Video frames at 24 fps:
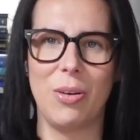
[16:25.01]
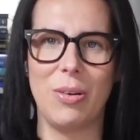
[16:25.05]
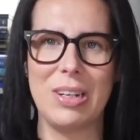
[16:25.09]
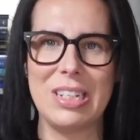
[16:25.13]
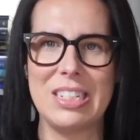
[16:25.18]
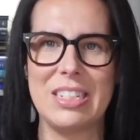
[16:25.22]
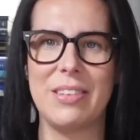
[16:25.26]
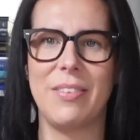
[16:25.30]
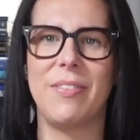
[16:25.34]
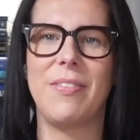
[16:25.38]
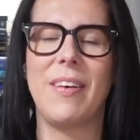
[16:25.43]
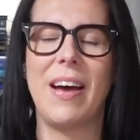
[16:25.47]

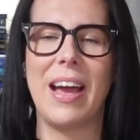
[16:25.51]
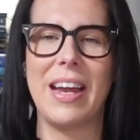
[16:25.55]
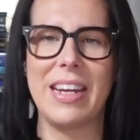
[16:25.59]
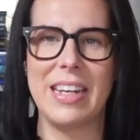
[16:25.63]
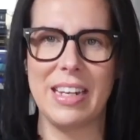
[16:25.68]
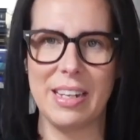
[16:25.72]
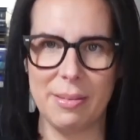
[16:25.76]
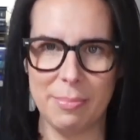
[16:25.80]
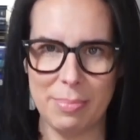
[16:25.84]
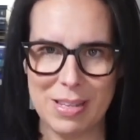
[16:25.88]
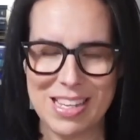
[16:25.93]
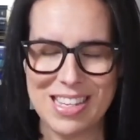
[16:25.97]

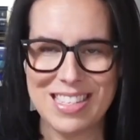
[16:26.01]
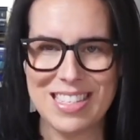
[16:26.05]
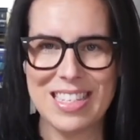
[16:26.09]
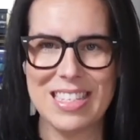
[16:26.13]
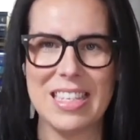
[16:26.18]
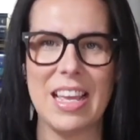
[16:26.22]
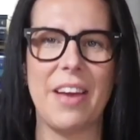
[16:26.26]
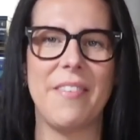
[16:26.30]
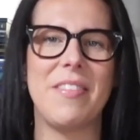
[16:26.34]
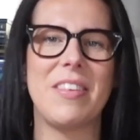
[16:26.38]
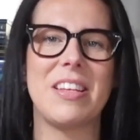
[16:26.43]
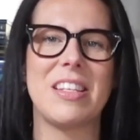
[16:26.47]
defining pieces,
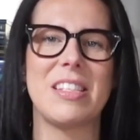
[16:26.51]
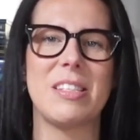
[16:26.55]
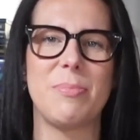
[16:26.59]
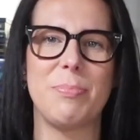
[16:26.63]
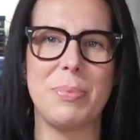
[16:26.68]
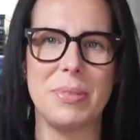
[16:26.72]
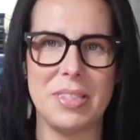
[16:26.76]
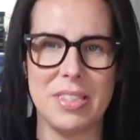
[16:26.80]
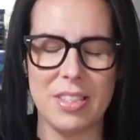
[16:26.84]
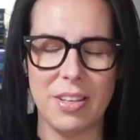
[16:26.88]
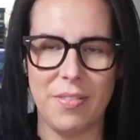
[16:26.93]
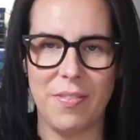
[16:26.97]
having
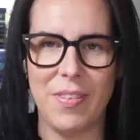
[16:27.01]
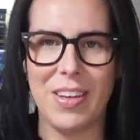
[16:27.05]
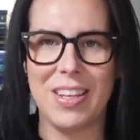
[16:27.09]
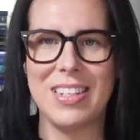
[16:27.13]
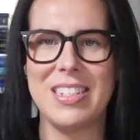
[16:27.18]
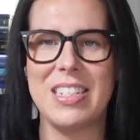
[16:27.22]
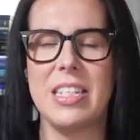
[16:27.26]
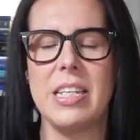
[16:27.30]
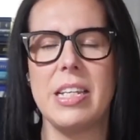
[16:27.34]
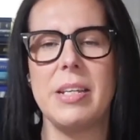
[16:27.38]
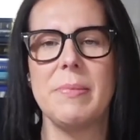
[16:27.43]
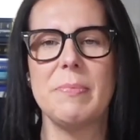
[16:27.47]
specific
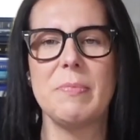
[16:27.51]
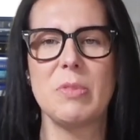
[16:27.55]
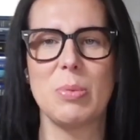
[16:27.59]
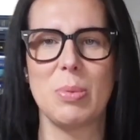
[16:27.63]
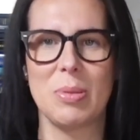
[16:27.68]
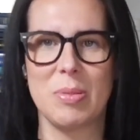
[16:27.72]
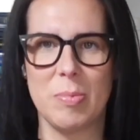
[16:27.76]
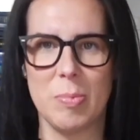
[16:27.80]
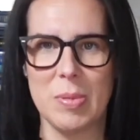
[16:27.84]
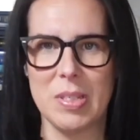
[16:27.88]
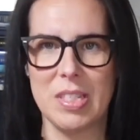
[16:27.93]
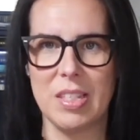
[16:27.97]
teams
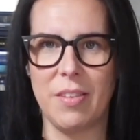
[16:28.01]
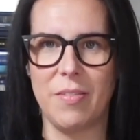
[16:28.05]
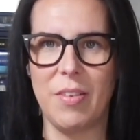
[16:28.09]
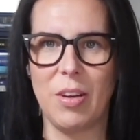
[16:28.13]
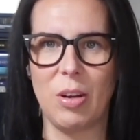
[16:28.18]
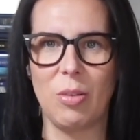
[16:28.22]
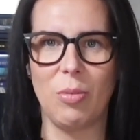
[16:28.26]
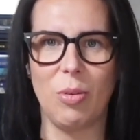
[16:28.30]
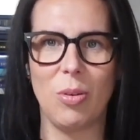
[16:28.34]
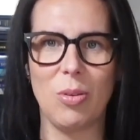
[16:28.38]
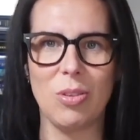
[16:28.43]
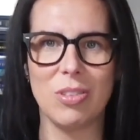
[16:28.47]
with
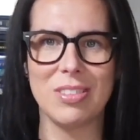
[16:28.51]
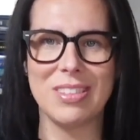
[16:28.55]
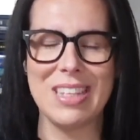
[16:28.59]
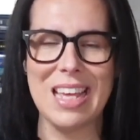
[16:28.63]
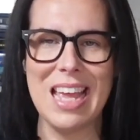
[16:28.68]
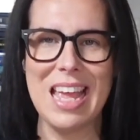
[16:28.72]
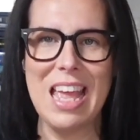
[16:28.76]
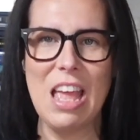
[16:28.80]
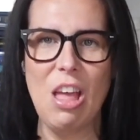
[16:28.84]
specific roles,